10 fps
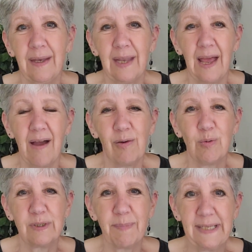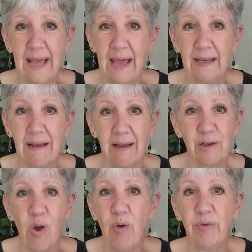Now, of course, my dad had gotten
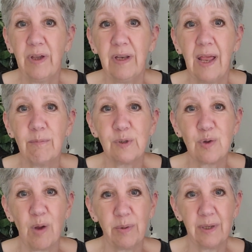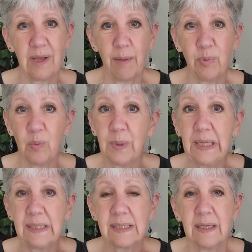COVID and was gone within a couple of
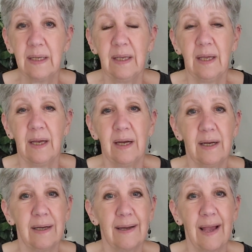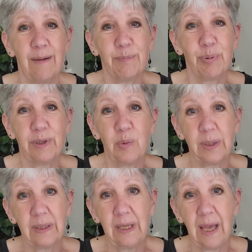weeks. I pretty
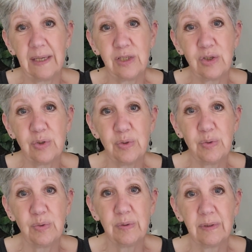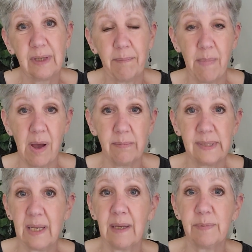quickly had to get mom
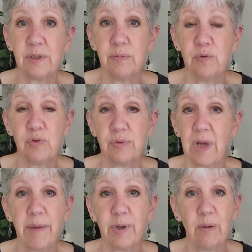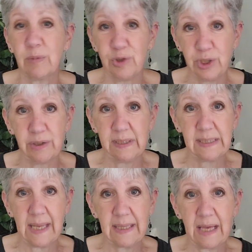set up to move to a retirement home because she couldn't
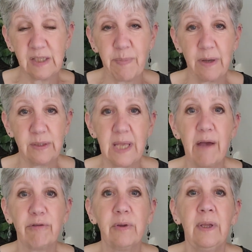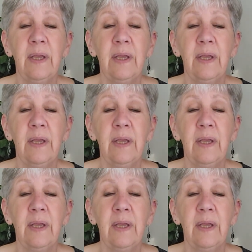stay in the house by herself.